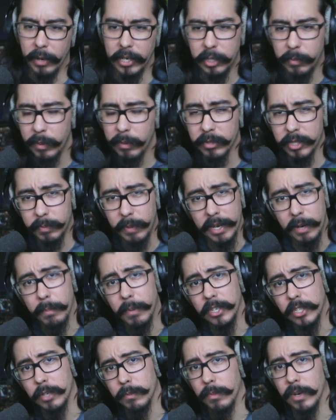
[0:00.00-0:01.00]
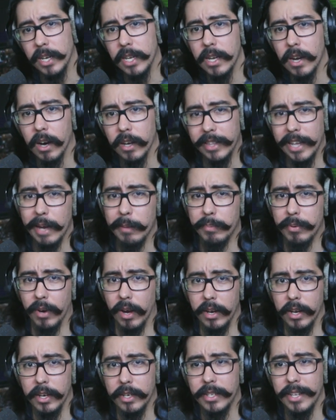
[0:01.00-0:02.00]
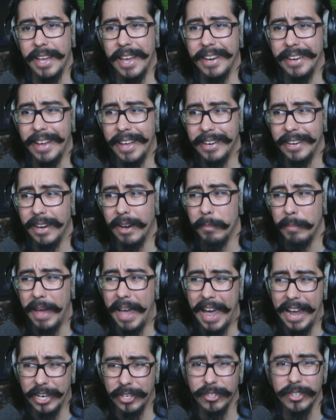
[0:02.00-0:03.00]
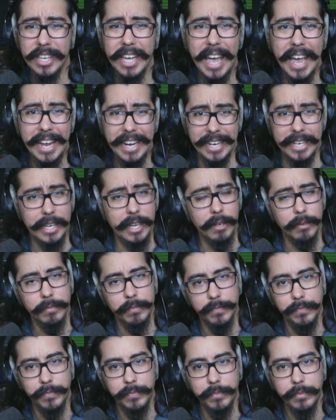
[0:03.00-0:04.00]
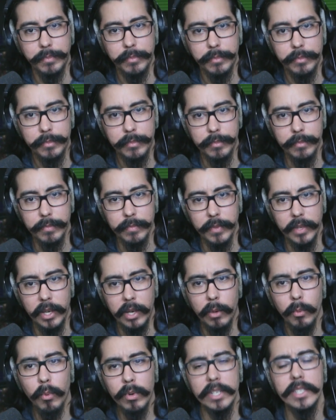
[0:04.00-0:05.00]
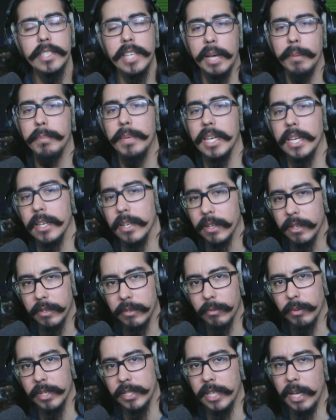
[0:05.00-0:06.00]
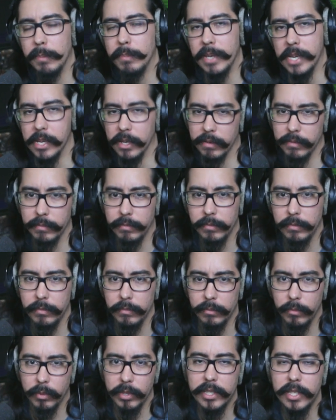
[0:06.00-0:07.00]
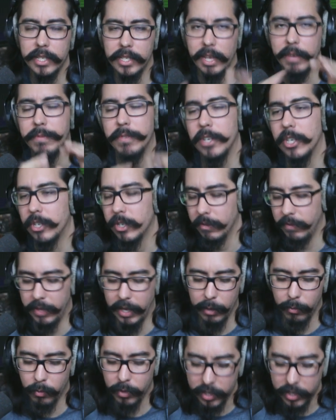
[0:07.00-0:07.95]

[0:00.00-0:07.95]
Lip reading: A bunch of people spend a bunch of money on that product and ended up actually hating it. What does that mean? What does that mean? What is the definition of